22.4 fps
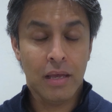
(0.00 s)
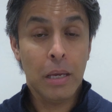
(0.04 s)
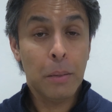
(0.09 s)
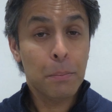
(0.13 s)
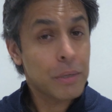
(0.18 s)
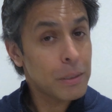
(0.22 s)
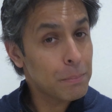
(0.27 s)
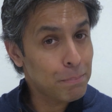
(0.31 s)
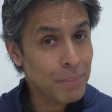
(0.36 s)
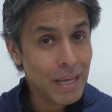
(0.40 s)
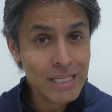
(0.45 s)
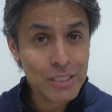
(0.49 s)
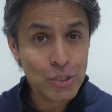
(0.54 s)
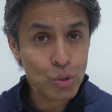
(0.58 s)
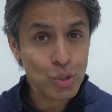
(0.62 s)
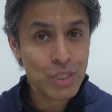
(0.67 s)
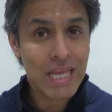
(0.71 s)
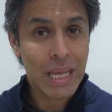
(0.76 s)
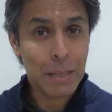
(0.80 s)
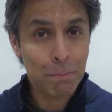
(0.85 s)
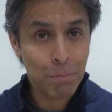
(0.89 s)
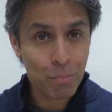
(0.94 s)
But
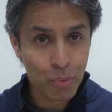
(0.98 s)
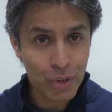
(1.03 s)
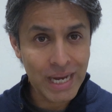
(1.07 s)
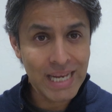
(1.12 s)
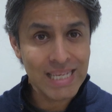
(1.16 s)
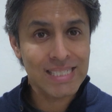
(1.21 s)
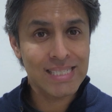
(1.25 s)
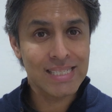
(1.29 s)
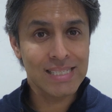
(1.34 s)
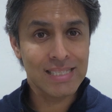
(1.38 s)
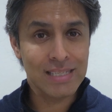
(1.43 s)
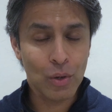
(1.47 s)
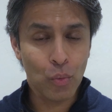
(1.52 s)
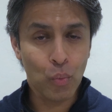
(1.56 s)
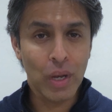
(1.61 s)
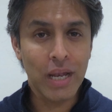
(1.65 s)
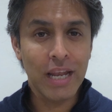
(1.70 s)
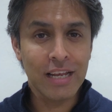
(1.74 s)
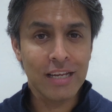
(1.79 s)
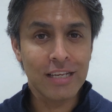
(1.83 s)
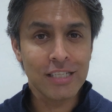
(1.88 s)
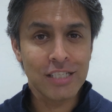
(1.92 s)
Bezos embraces a
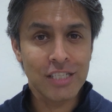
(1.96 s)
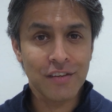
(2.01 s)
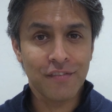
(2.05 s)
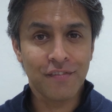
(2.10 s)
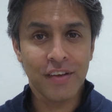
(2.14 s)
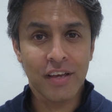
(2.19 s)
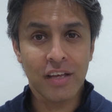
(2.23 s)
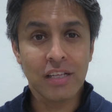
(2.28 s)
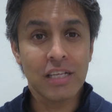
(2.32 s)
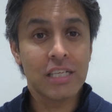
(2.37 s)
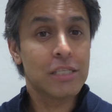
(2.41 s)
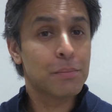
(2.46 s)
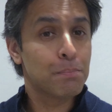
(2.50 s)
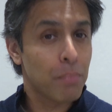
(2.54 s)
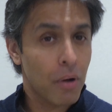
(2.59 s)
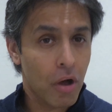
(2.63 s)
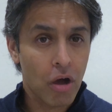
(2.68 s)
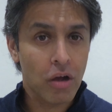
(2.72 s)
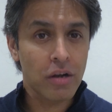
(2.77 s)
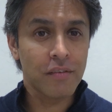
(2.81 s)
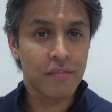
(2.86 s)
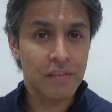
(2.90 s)
willingness to fail as
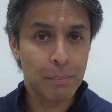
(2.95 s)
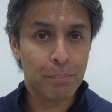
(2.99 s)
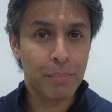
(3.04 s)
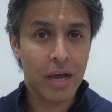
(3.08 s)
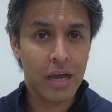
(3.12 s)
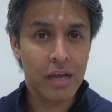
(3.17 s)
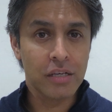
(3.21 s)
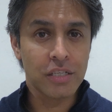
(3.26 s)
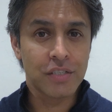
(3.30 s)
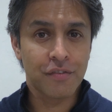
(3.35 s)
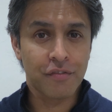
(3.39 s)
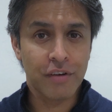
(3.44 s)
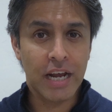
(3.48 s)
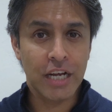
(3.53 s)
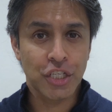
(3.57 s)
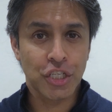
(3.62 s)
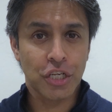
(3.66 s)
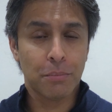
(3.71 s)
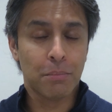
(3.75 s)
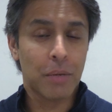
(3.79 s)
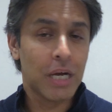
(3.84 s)
part of the bias for action